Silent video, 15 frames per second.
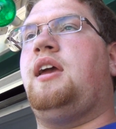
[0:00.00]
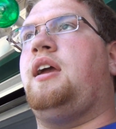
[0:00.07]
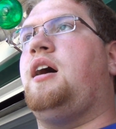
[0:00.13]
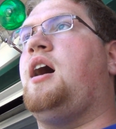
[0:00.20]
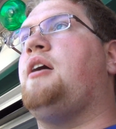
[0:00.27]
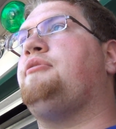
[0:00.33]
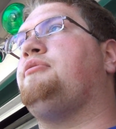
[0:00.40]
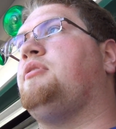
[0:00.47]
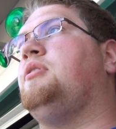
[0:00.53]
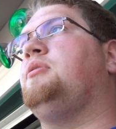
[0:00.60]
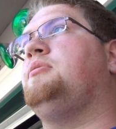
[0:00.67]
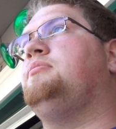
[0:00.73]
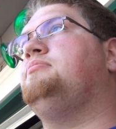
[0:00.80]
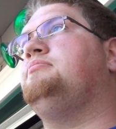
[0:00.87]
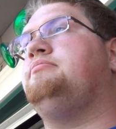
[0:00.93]

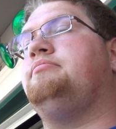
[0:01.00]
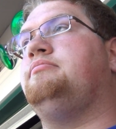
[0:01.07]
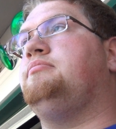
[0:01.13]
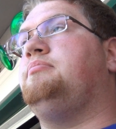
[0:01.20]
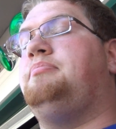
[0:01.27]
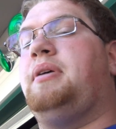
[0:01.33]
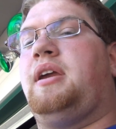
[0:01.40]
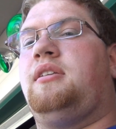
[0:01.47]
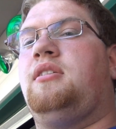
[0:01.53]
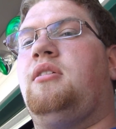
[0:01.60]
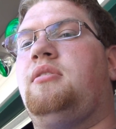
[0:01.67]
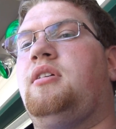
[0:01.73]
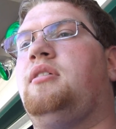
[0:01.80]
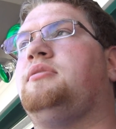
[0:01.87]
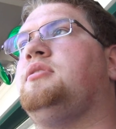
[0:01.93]
off-road big
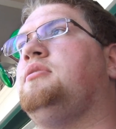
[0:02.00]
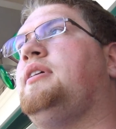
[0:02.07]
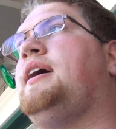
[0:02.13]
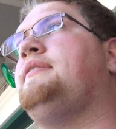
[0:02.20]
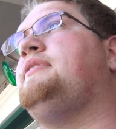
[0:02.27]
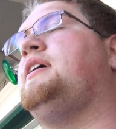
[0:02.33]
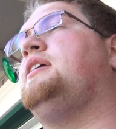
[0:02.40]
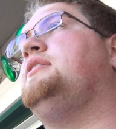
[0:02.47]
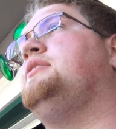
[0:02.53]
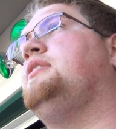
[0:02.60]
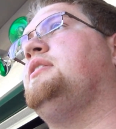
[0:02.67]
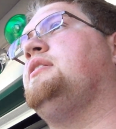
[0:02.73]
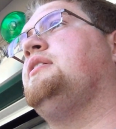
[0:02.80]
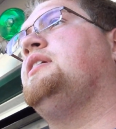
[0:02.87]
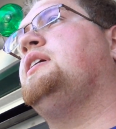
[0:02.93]
no-no. Don't have that in
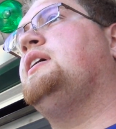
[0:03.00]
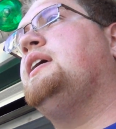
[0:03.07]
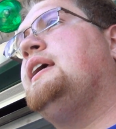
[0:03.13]
there.